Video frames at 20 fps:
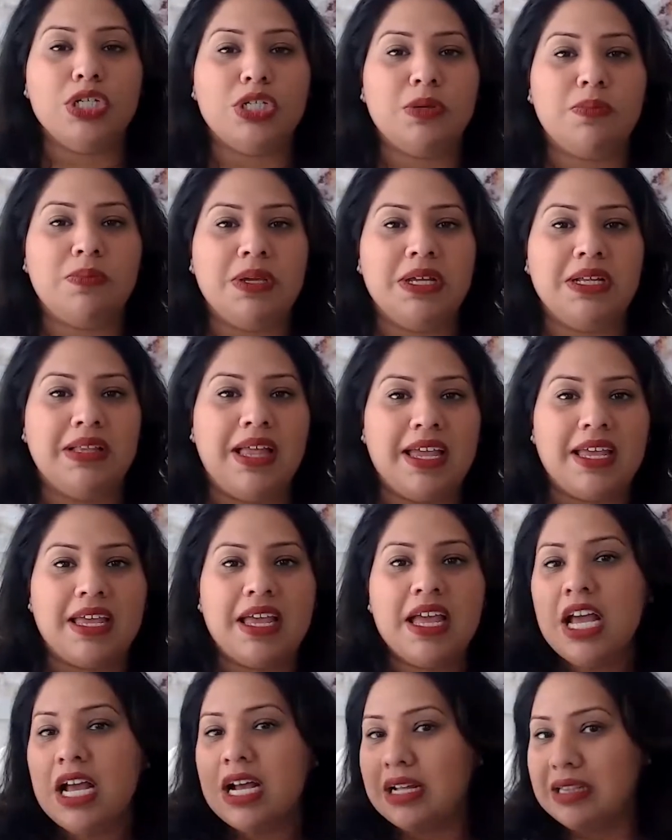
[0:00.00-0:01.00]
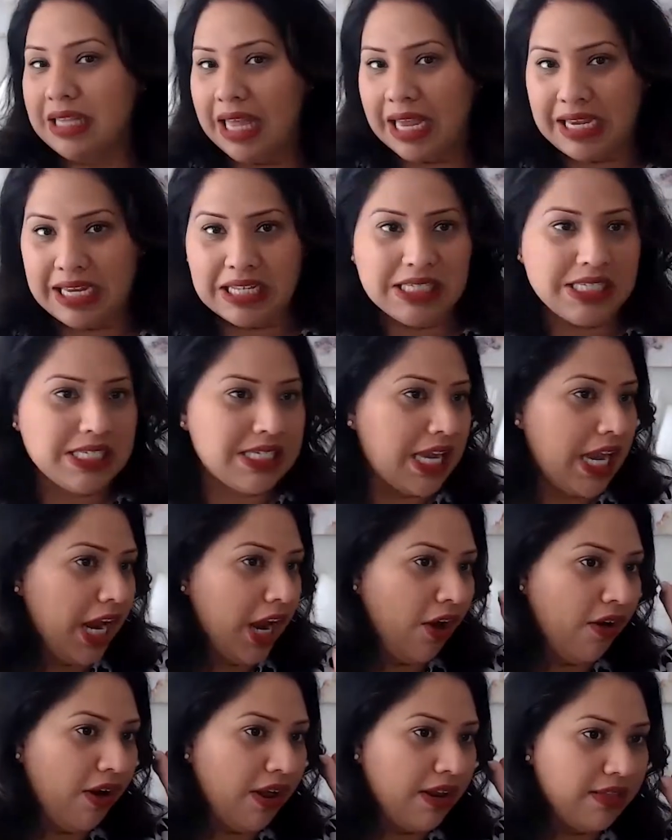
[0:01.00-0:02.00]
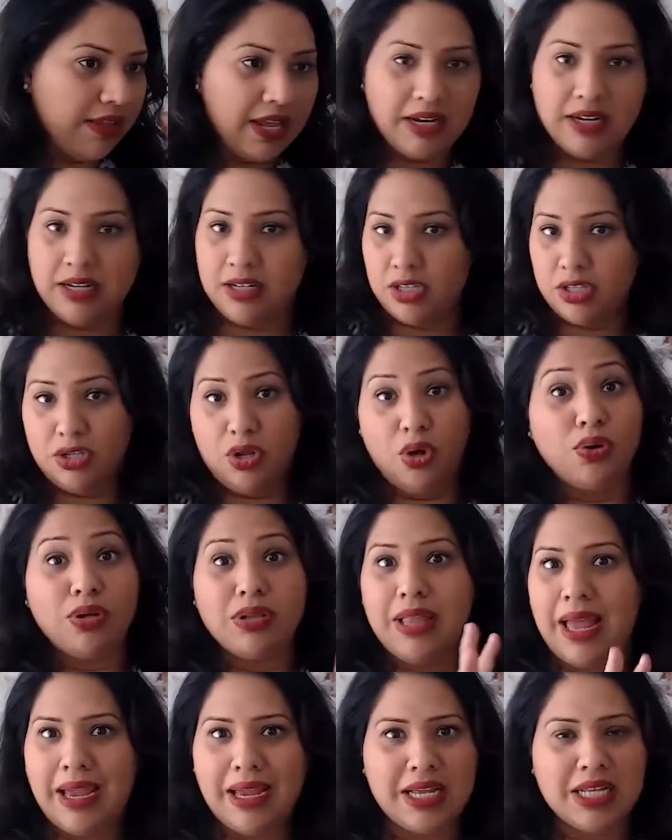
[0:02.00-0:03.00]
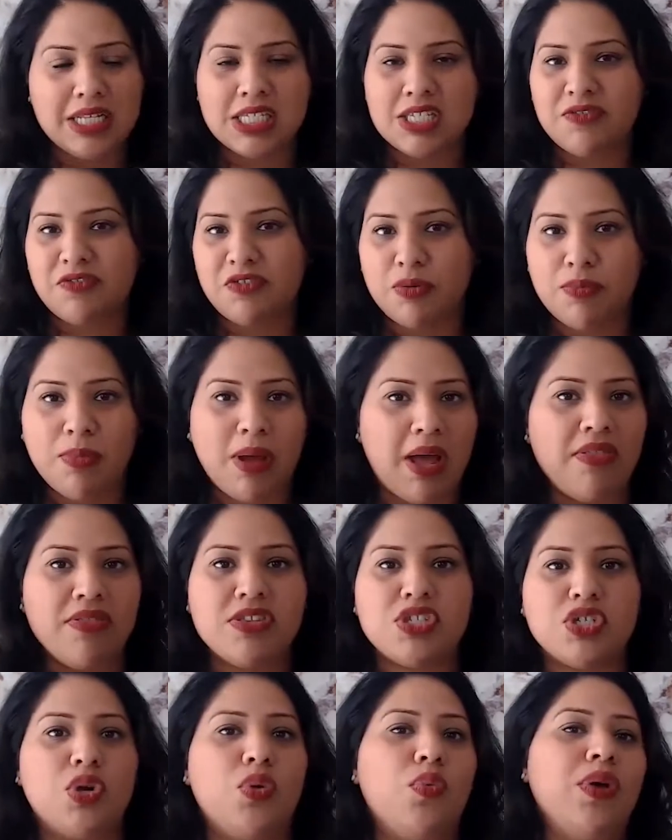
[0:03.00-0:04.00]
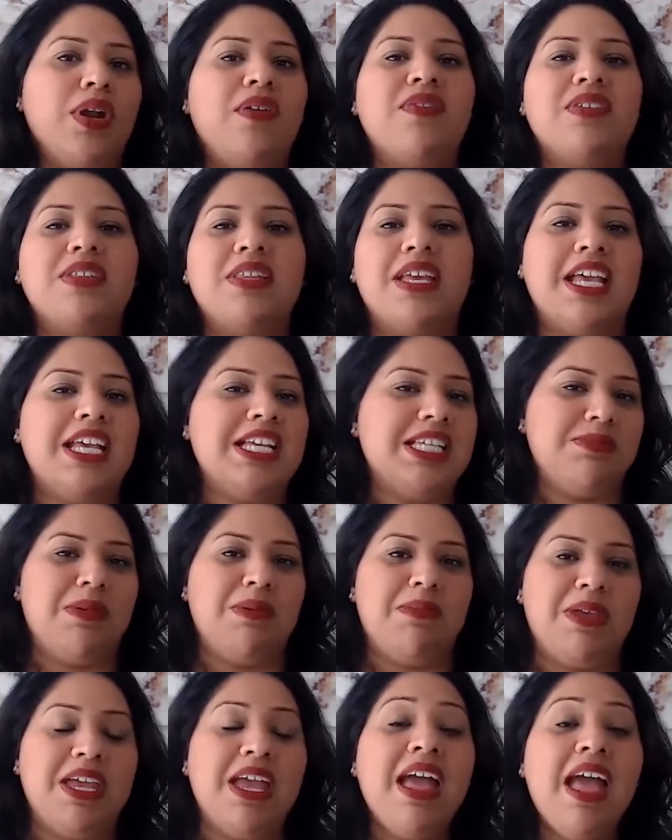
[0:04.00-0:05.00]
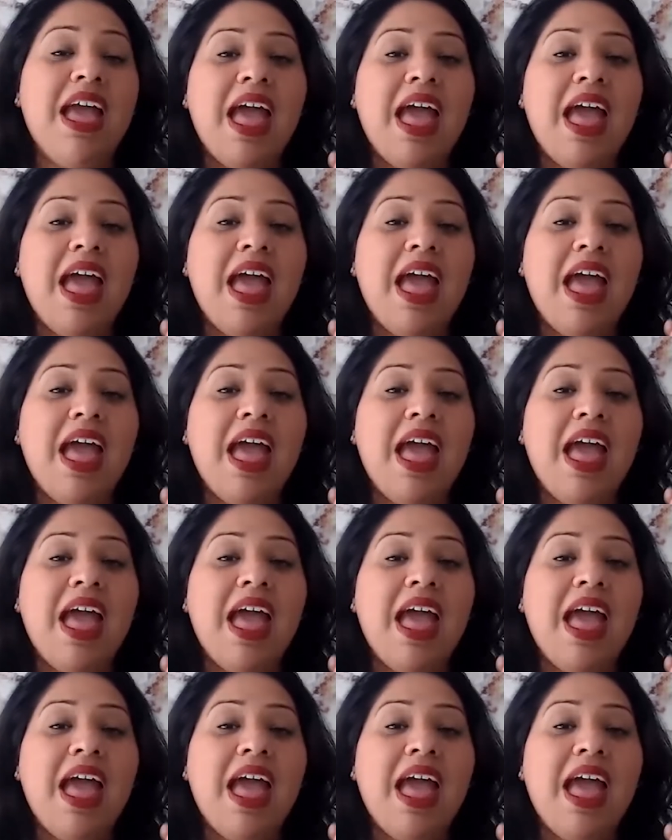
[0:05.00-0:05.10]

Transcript: to be like clients here and then no clients for months or whatever the case may be.